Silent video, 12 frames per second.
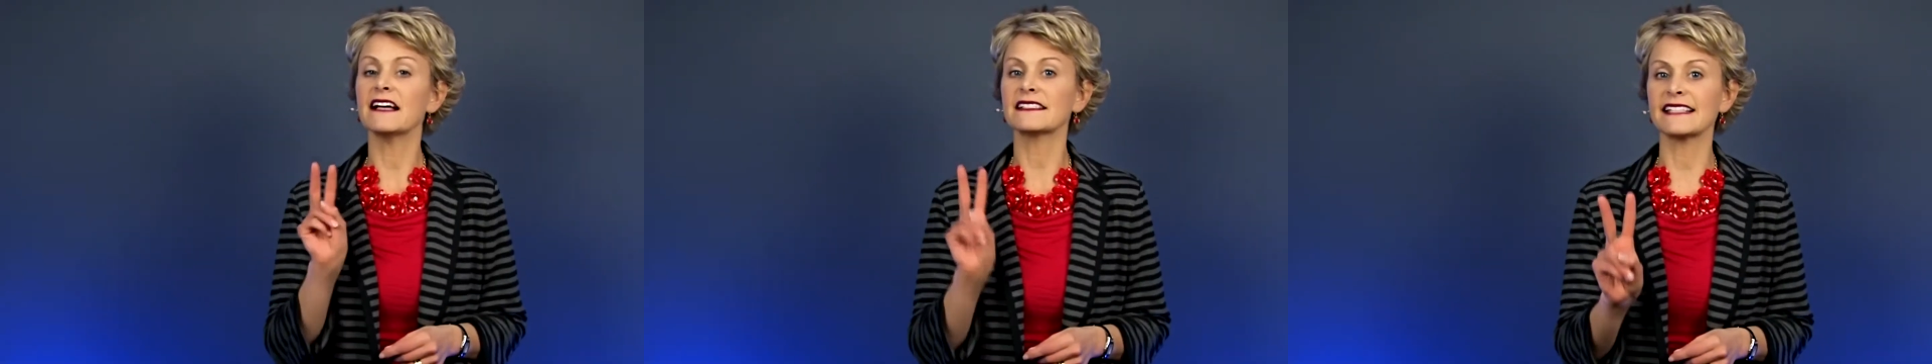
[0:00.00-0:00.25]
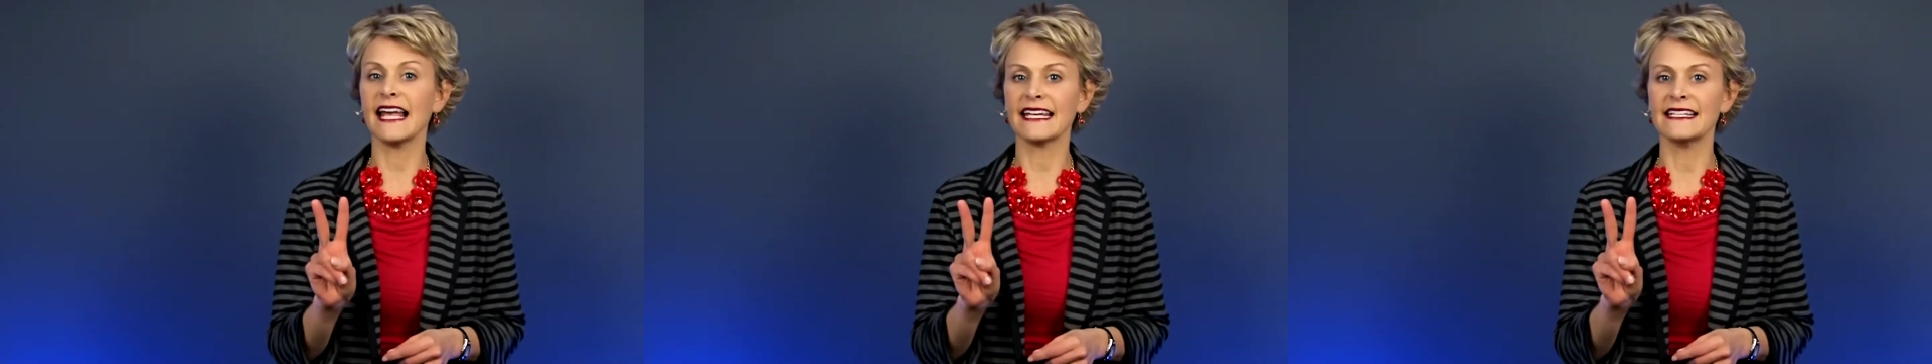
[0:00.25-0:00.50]
a
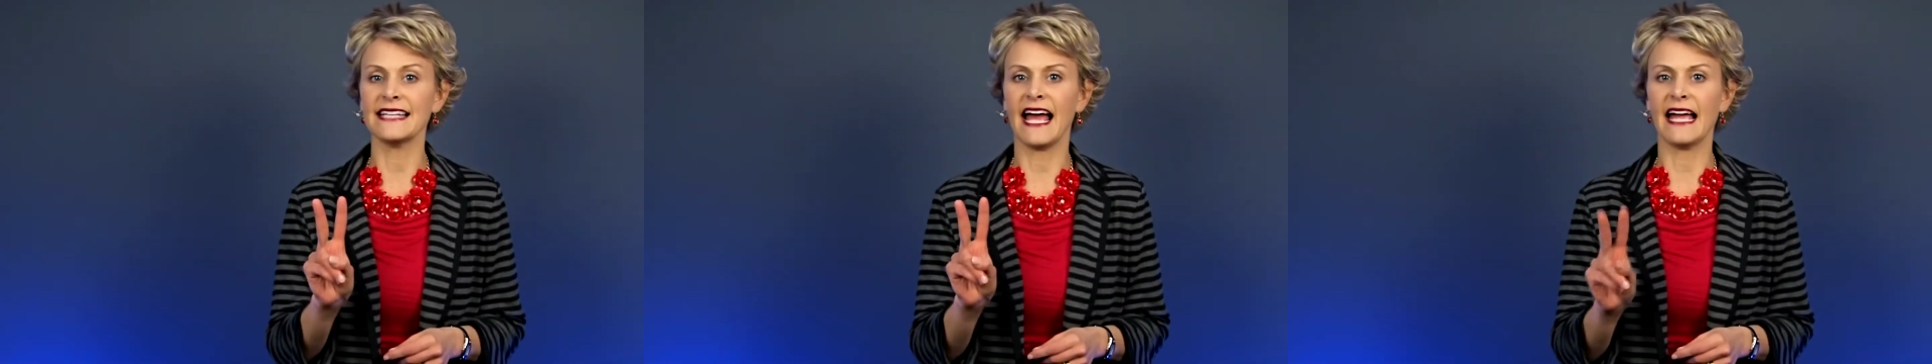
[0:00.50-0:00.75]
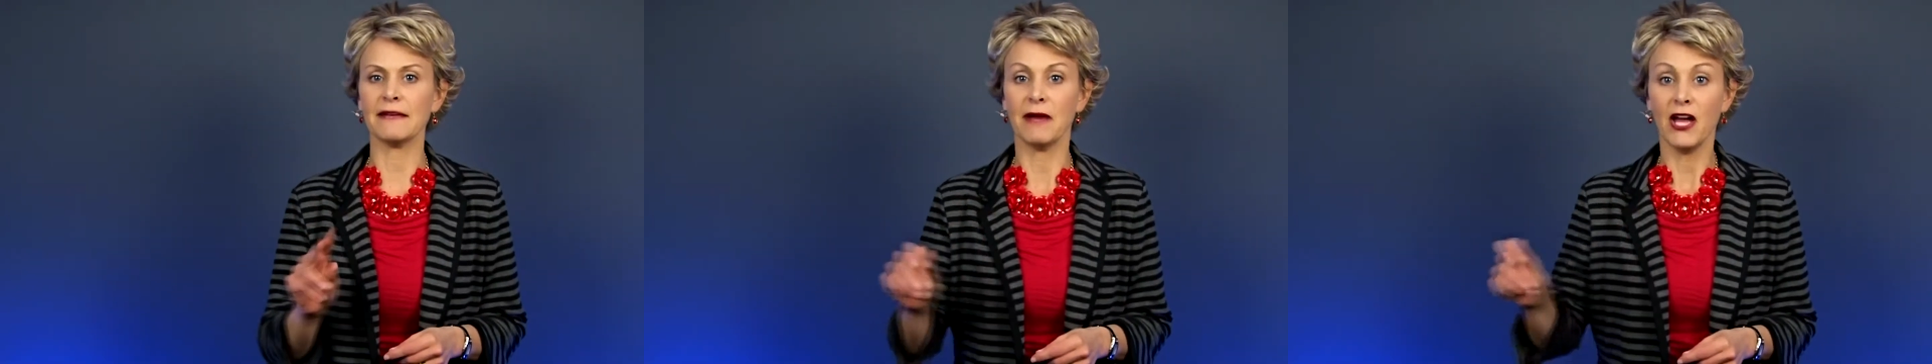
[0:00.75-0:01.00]
second
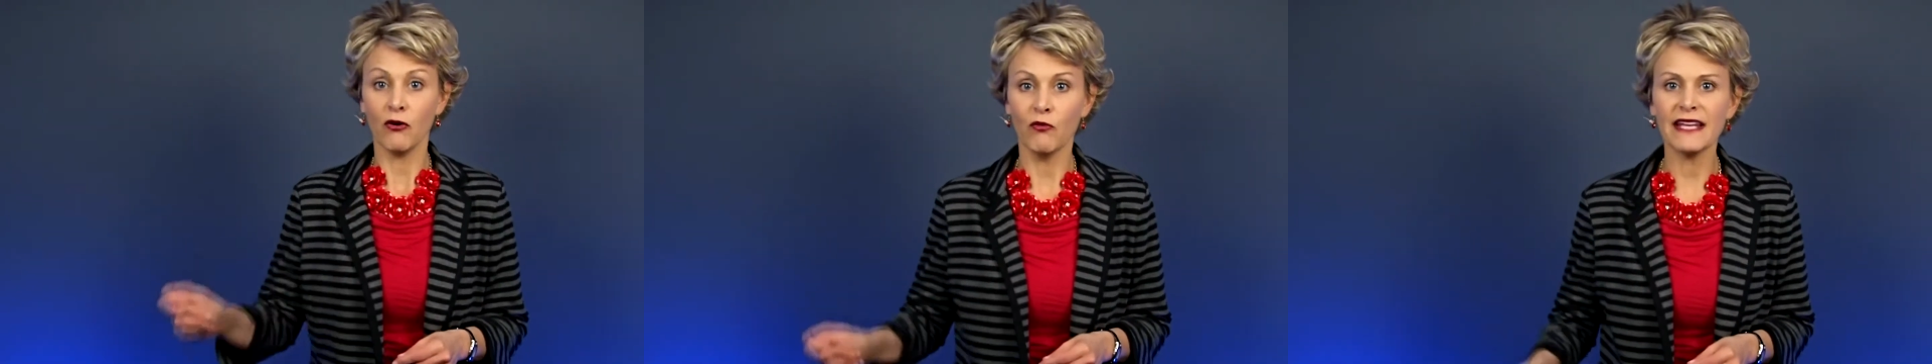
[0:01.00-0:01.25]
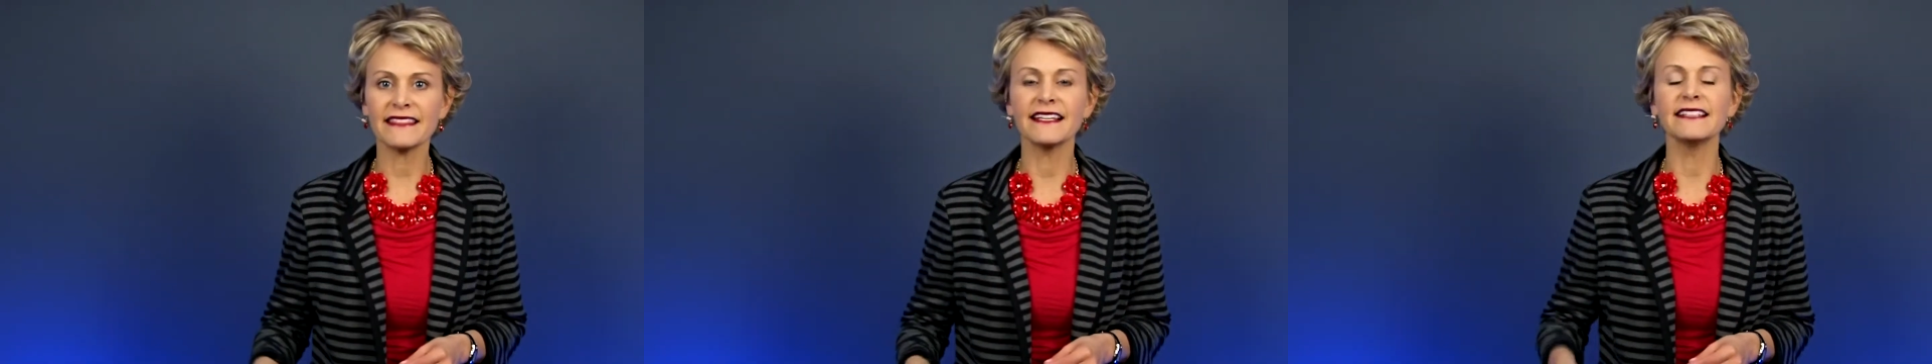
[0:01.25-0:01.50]
time
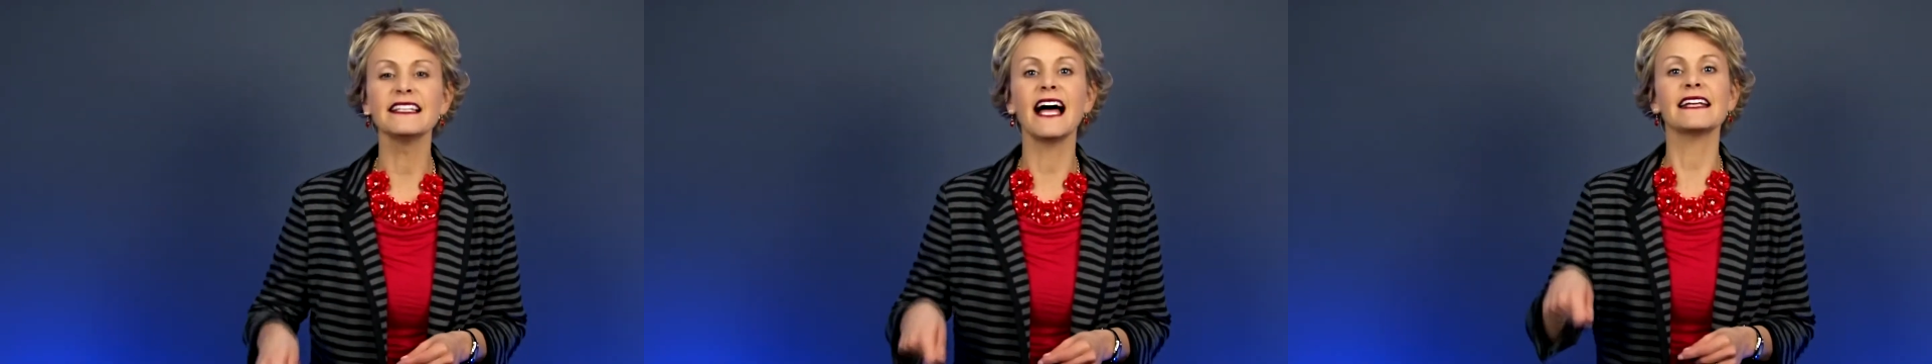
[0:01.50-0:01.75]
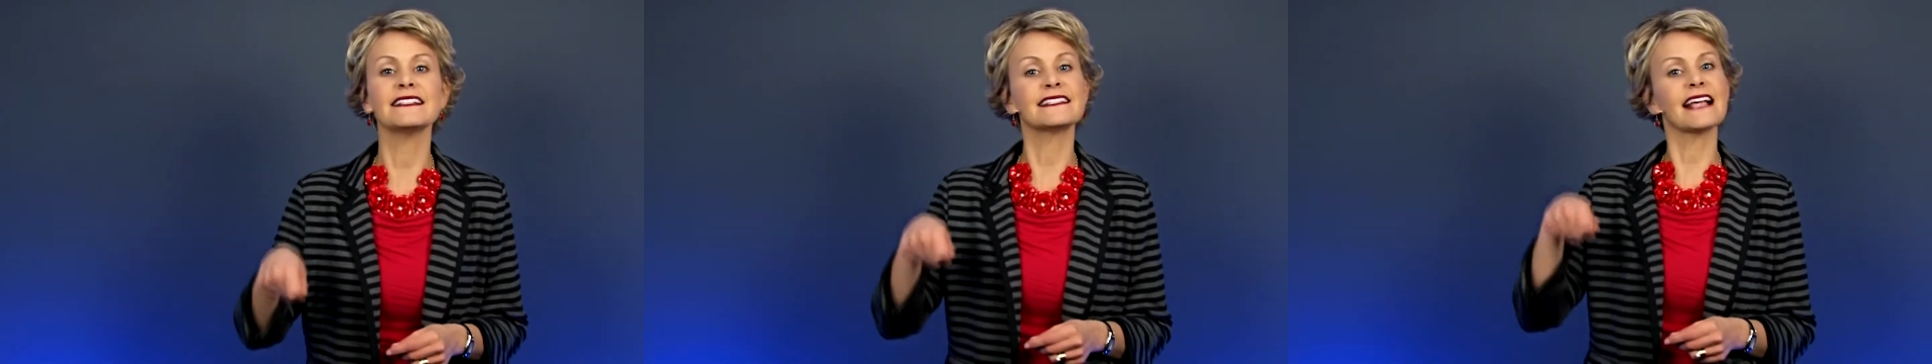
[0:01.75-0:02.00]
with the
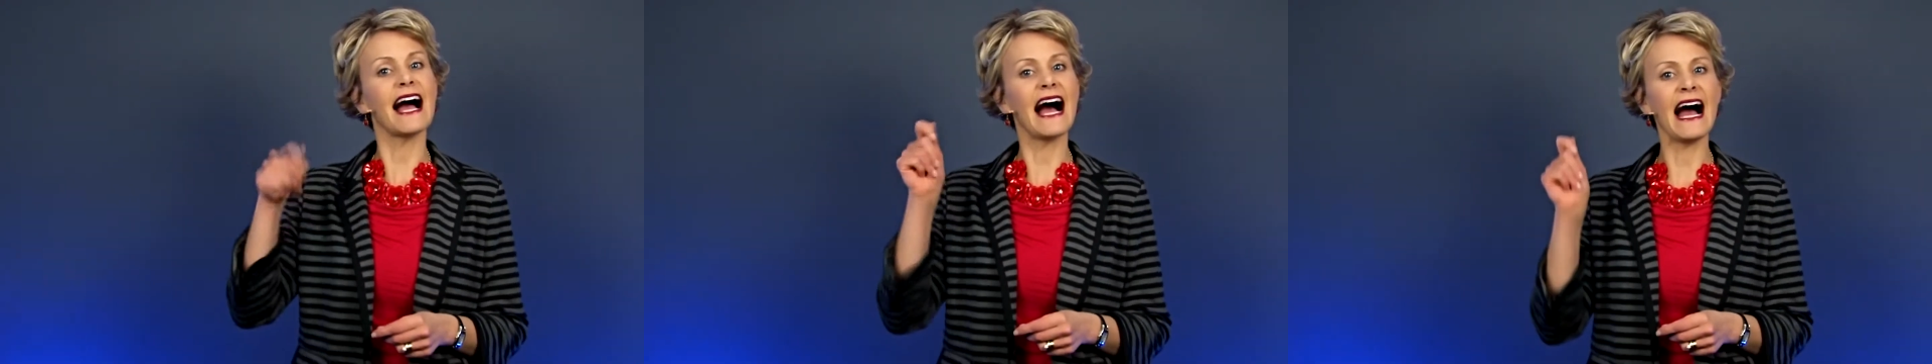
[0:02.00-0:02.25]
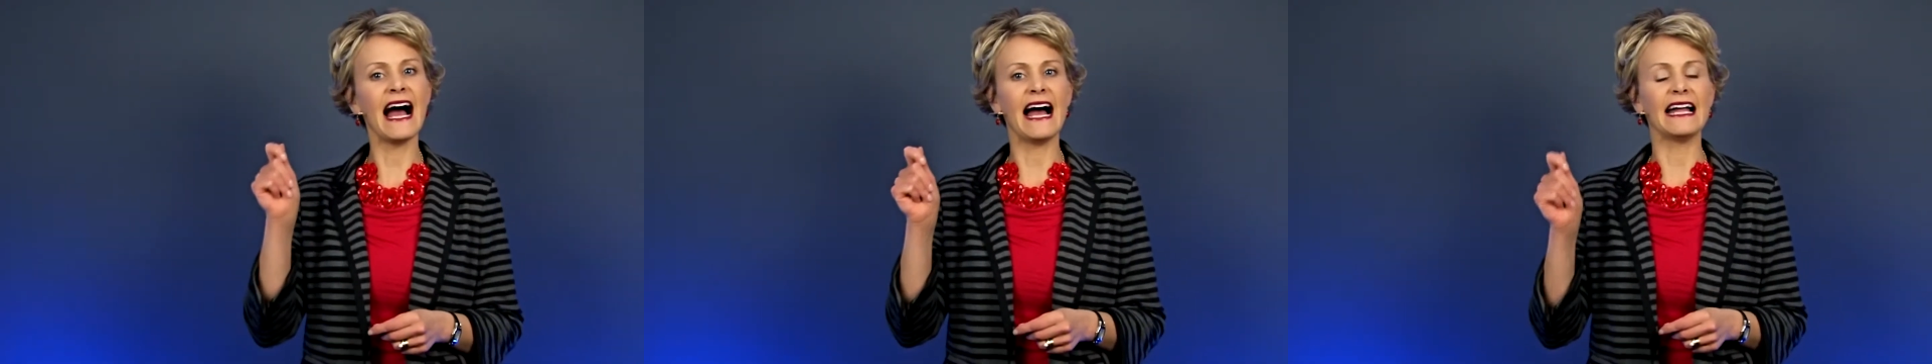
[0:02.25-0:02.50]
lights
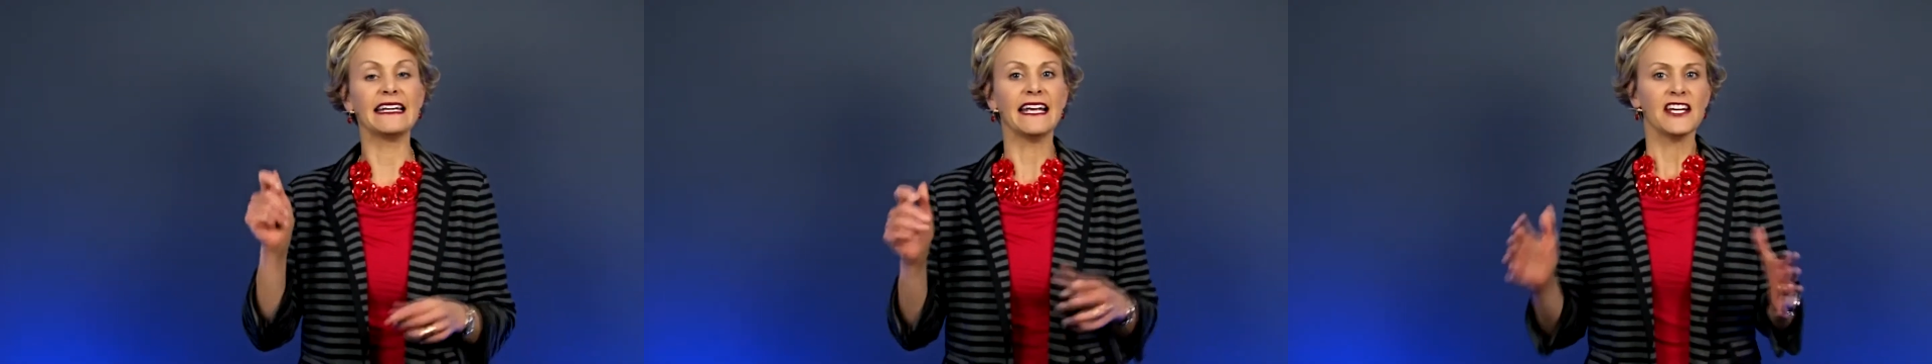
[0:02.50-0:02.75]
on.